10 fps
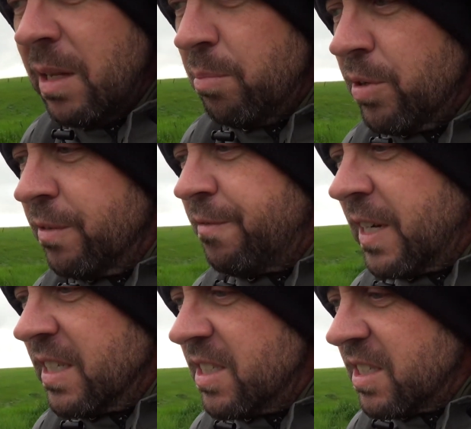and Bernd
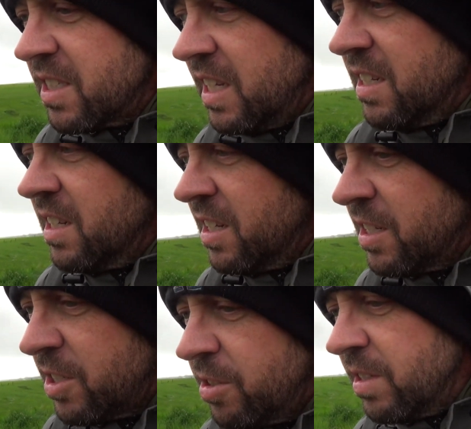finds the skin
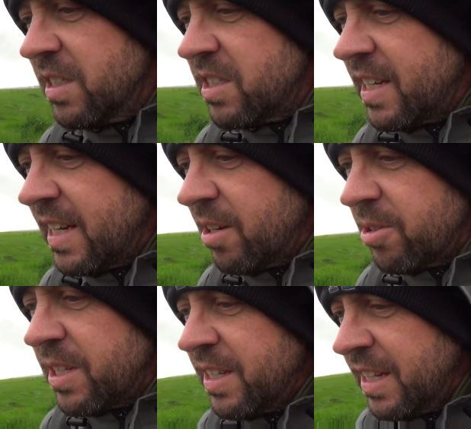turned inside
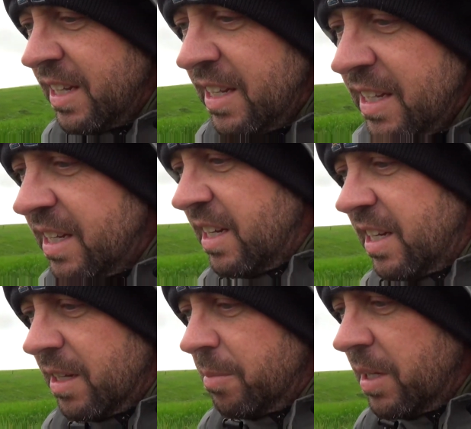out
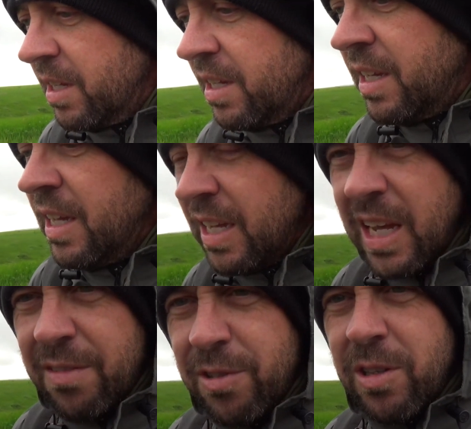
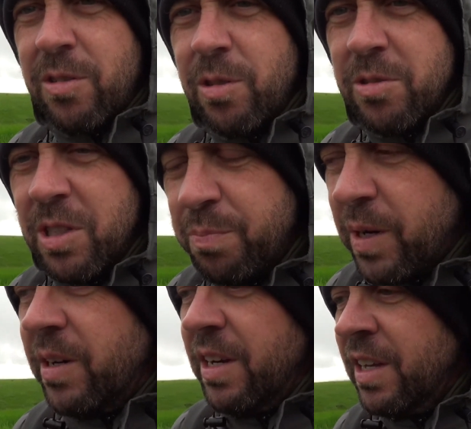after the crows
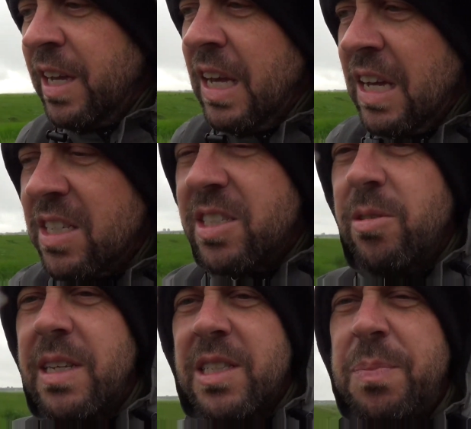depart.
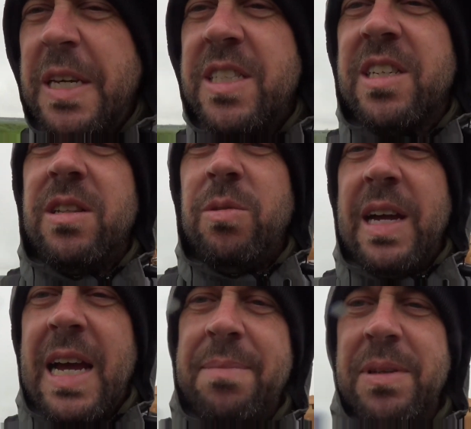So that's basically
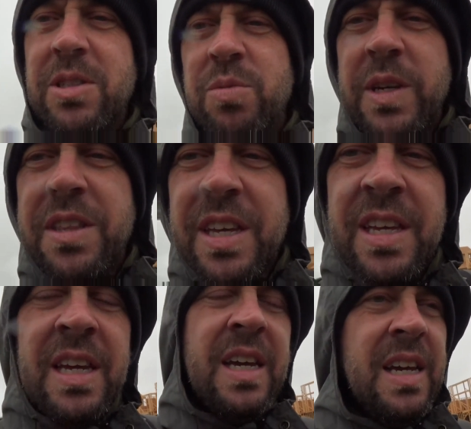what happens
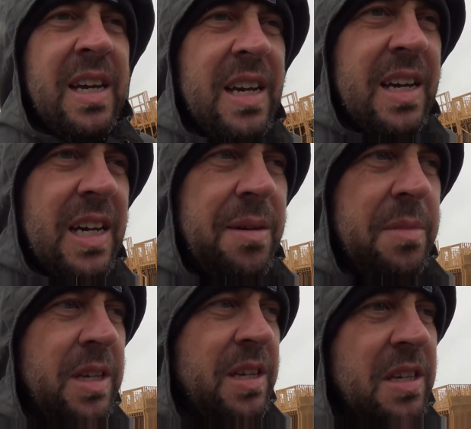with
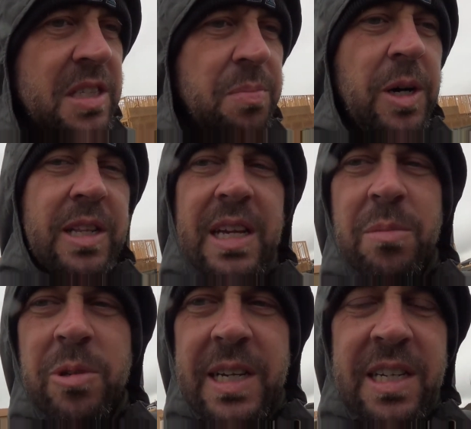a small
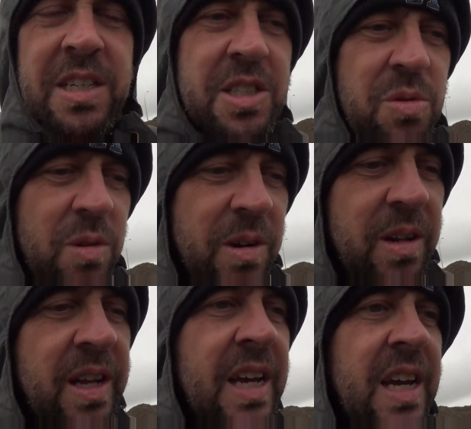animal like a
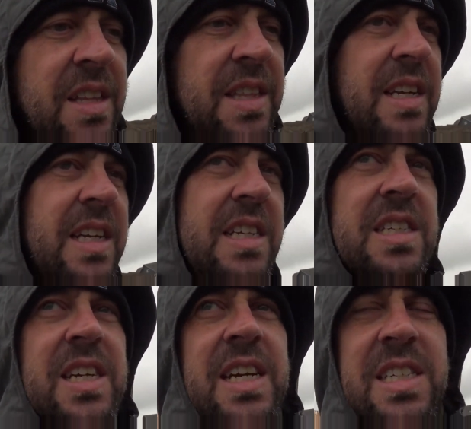squirrel. Then he
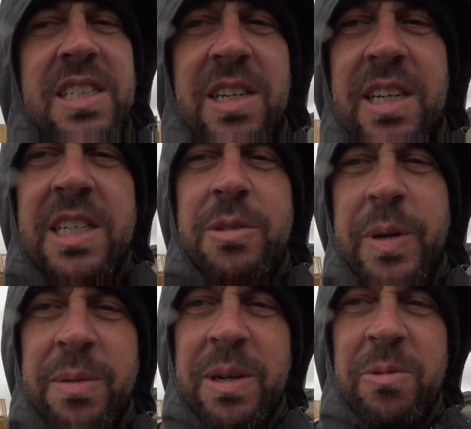decides he's going to
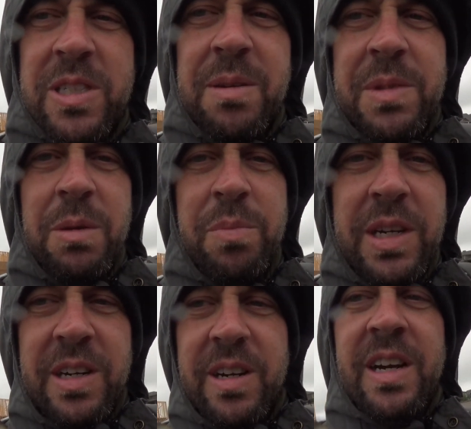experiment with something
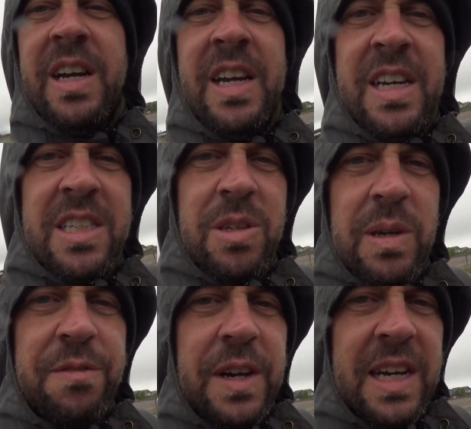bigger.
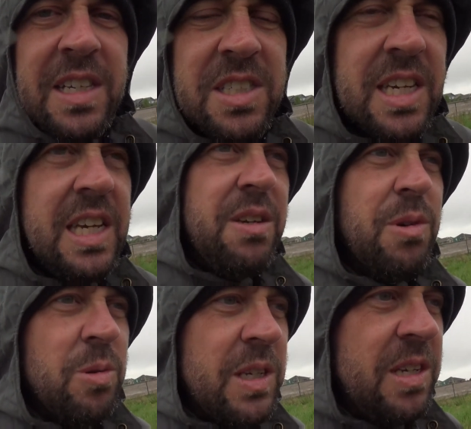So he finds a
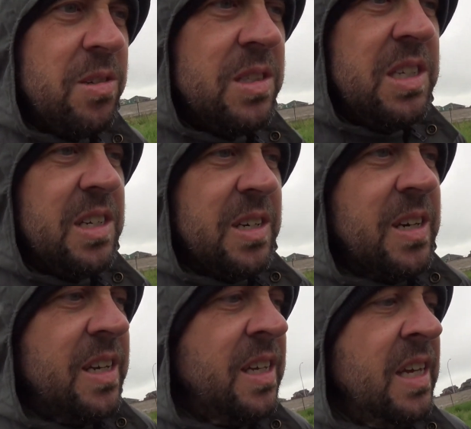roadkill
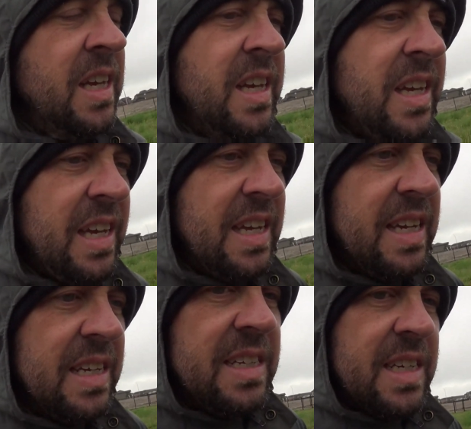deer.
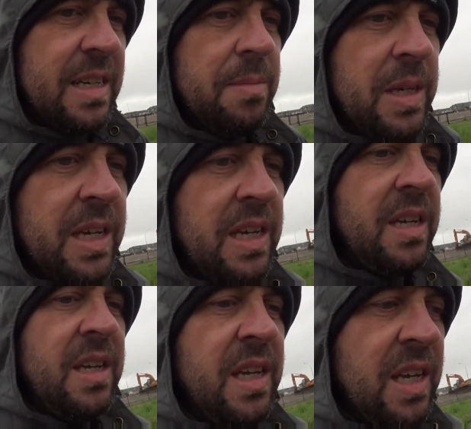And
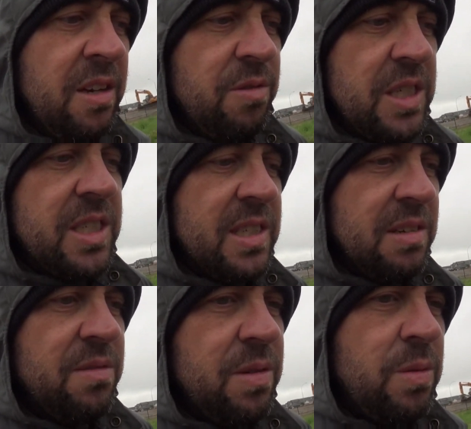
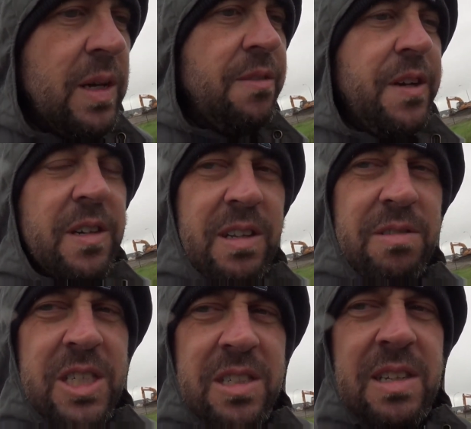fairly recently
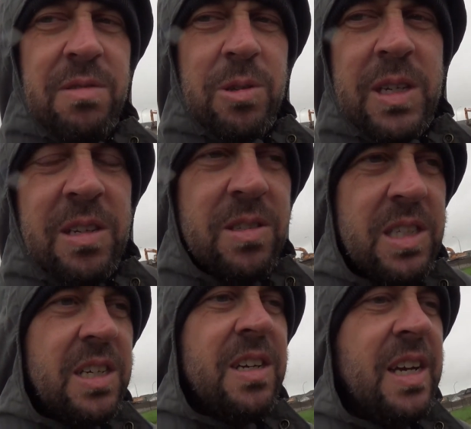
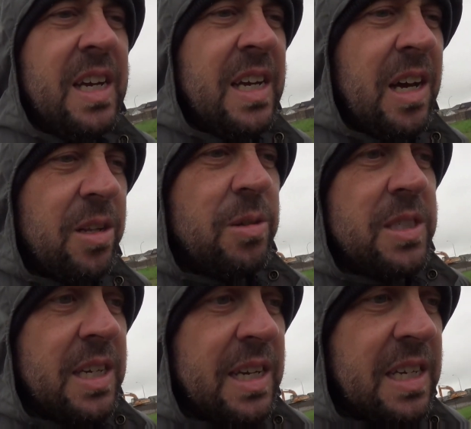roadkill deer, although
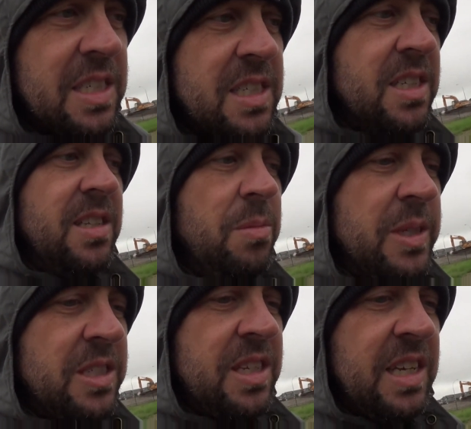it's, I guess it's a little
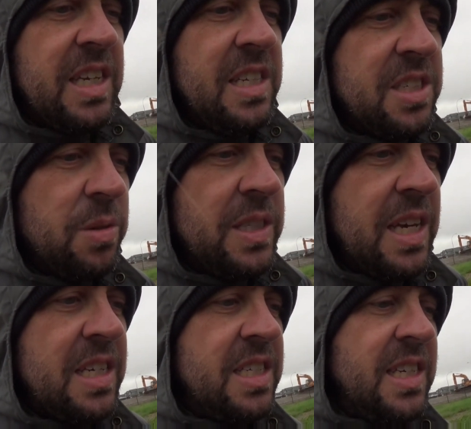bit stinky, so he
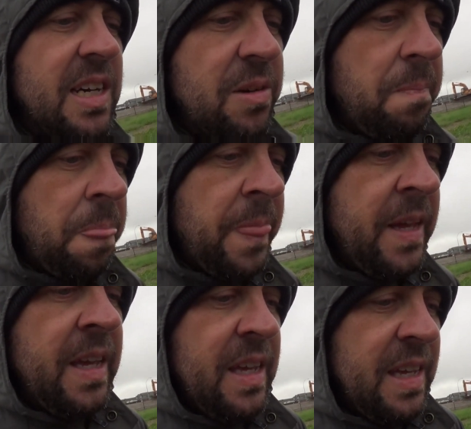takes it out
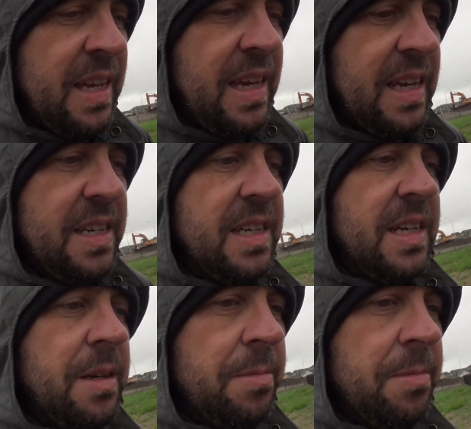and